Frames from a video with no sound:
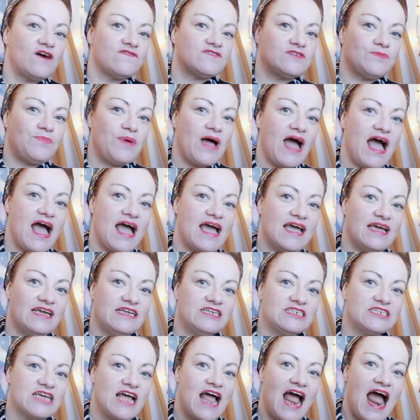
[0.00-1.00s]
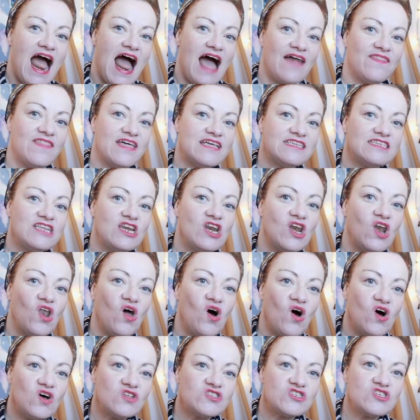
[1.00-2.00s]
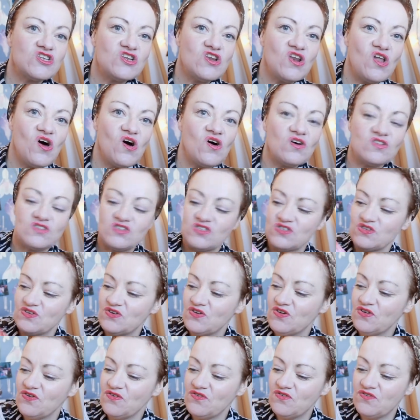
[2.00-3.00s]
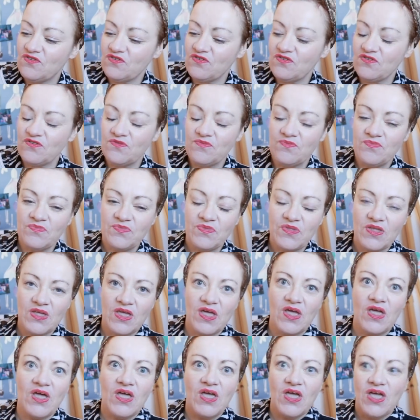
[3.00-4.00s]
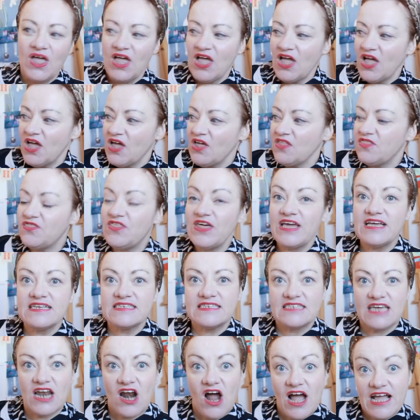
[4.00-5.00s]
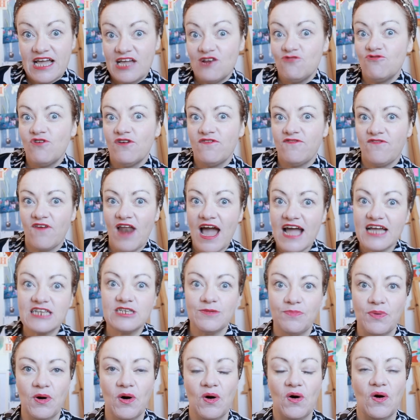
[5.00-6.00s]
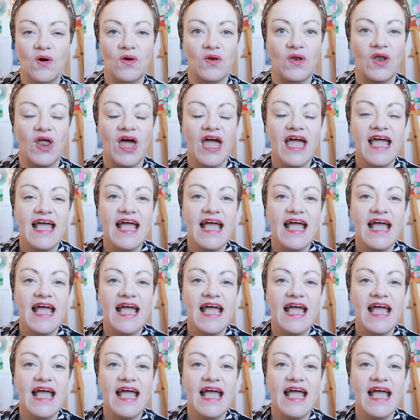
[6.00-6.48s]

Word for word: after page, and there's lots and lots of things that I can reflect upon.